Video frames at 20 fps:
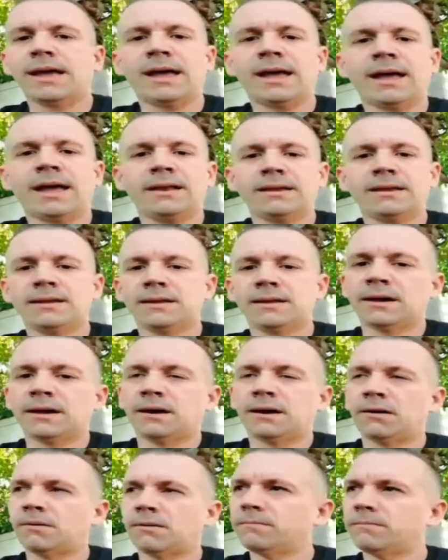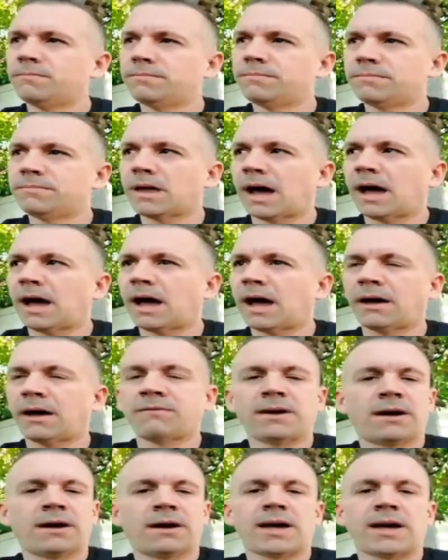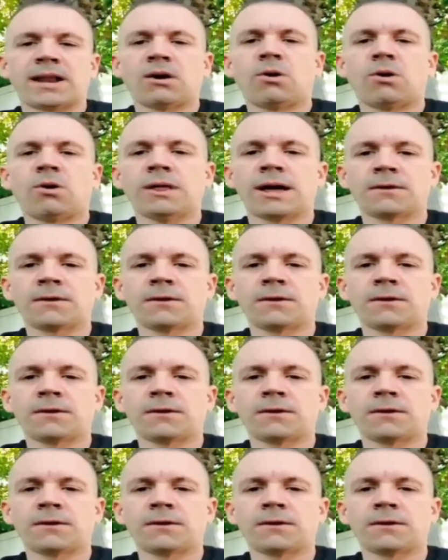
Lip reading: And I've had a whole lot